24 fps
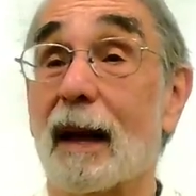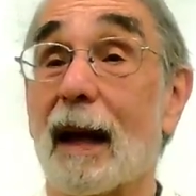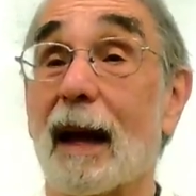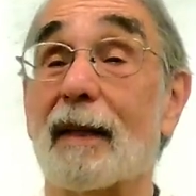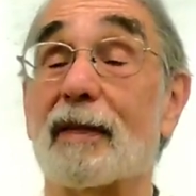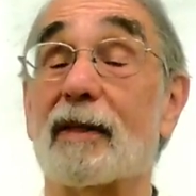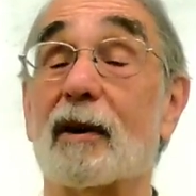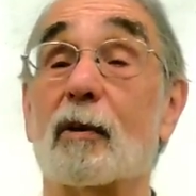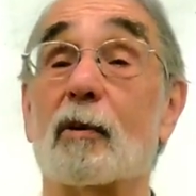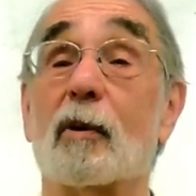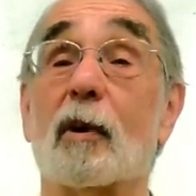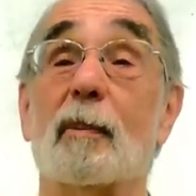
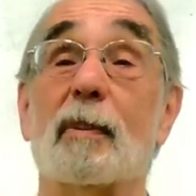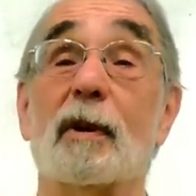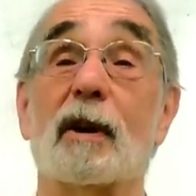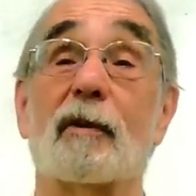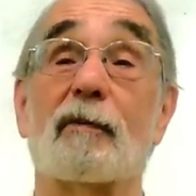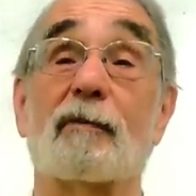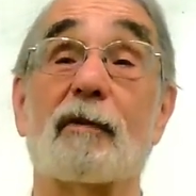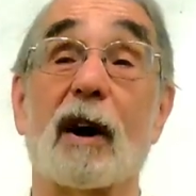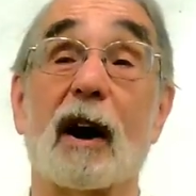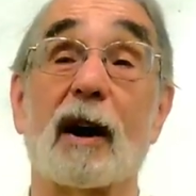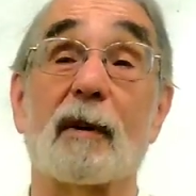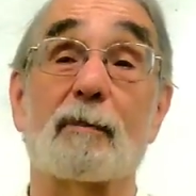And there will be
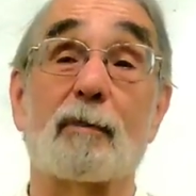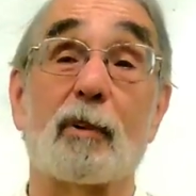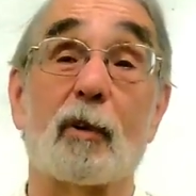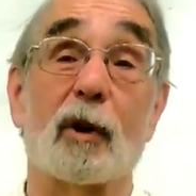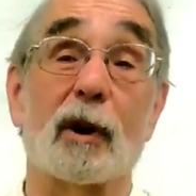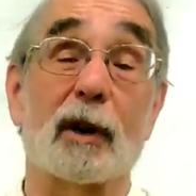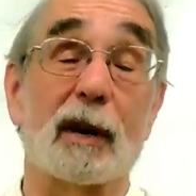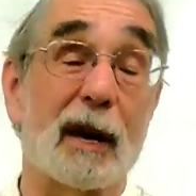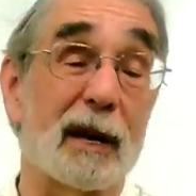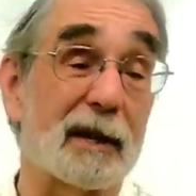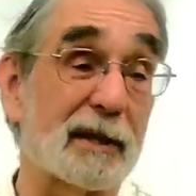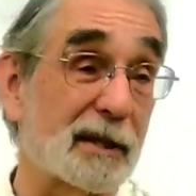a
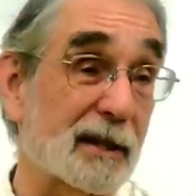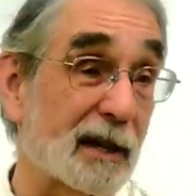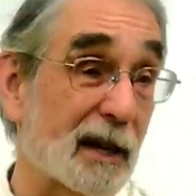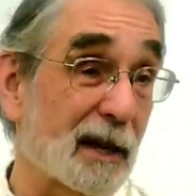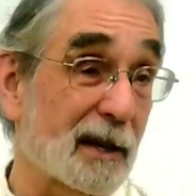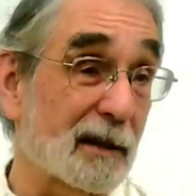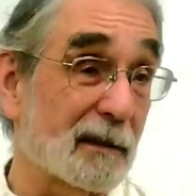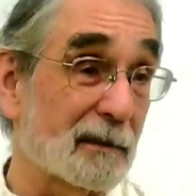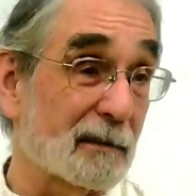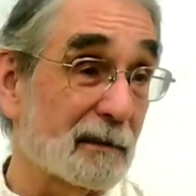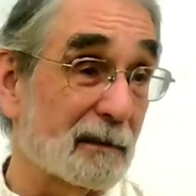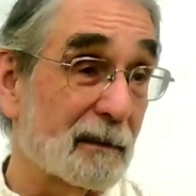5-point
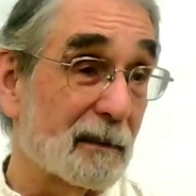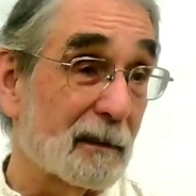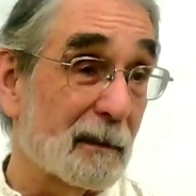essay,